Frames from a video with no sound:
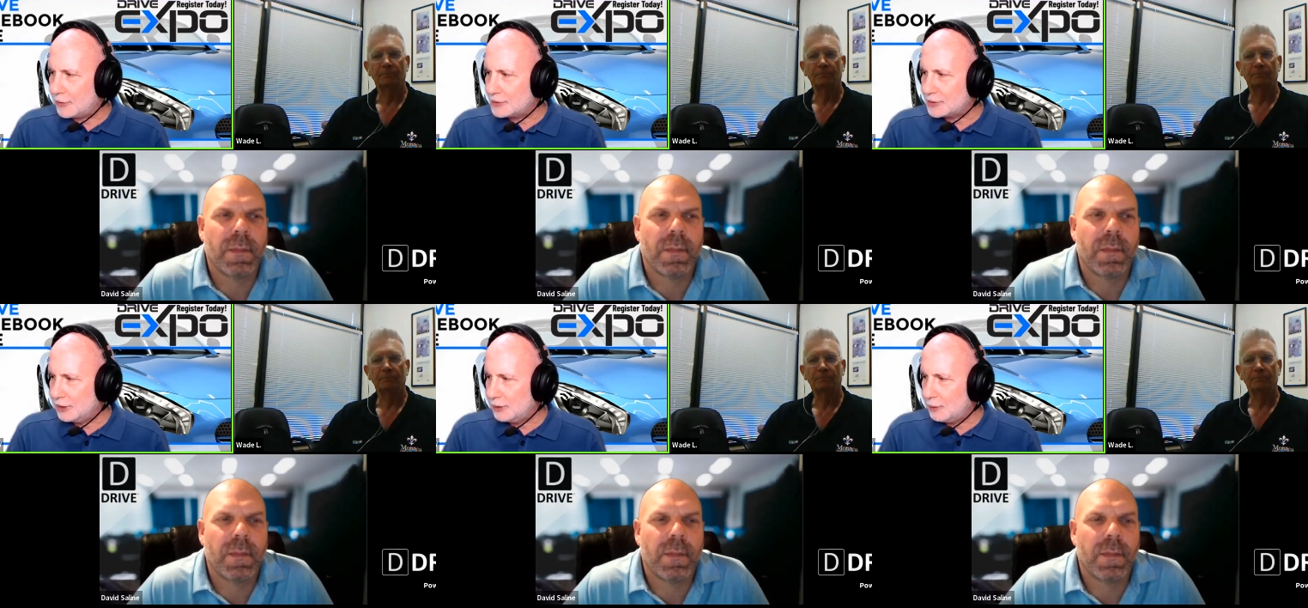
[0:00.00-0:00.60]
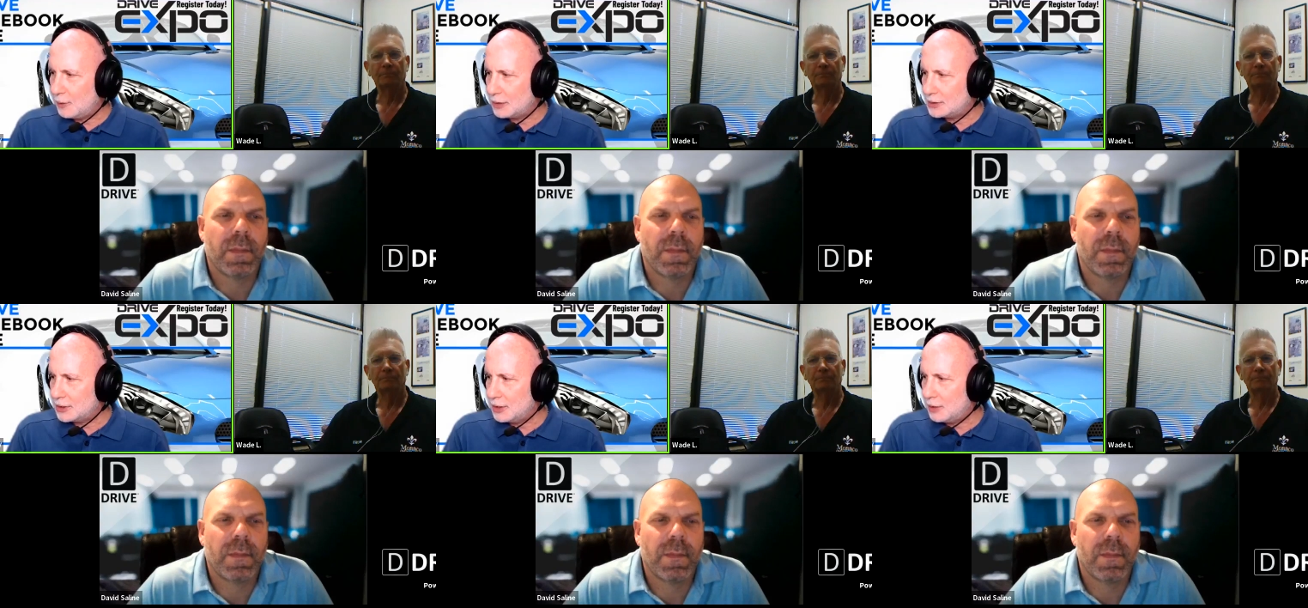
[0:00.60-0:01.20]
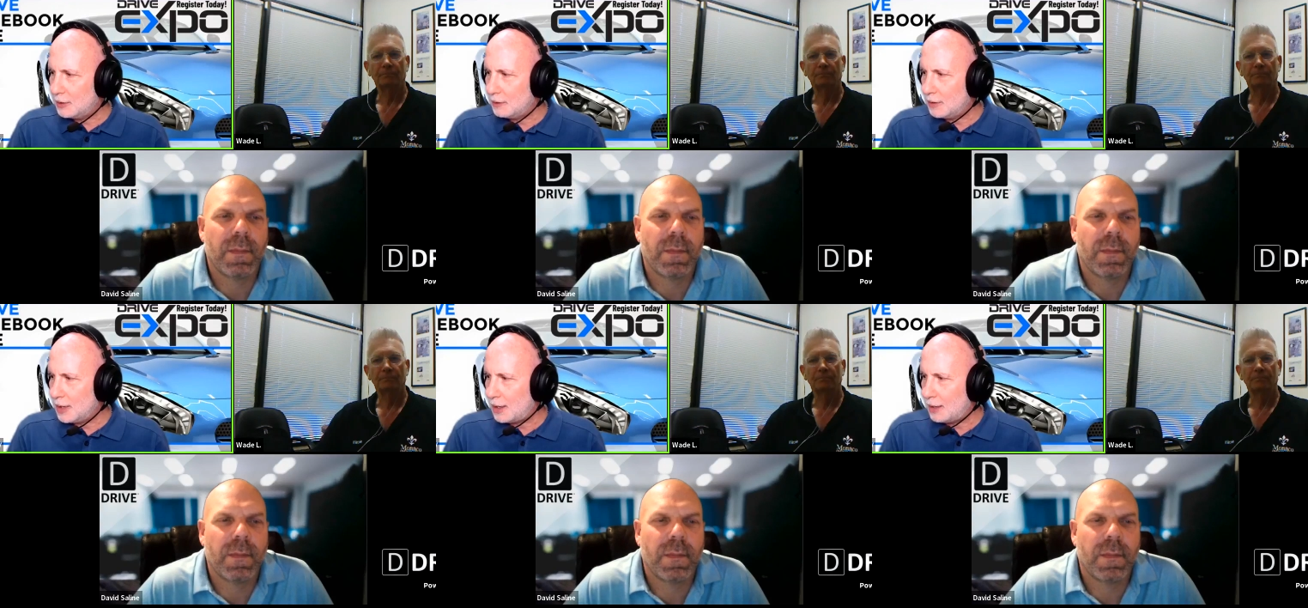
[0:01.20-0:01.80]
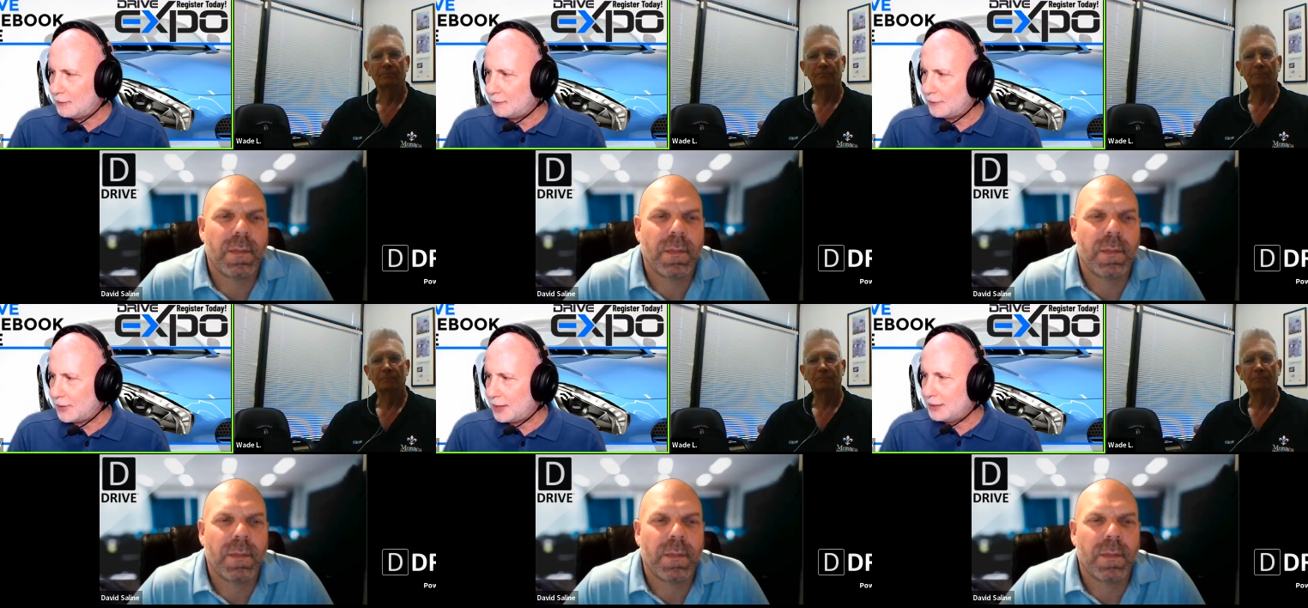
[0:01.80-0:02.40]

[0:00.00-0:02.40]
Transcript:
Speaker 1: first, Lynn wanted to know um, how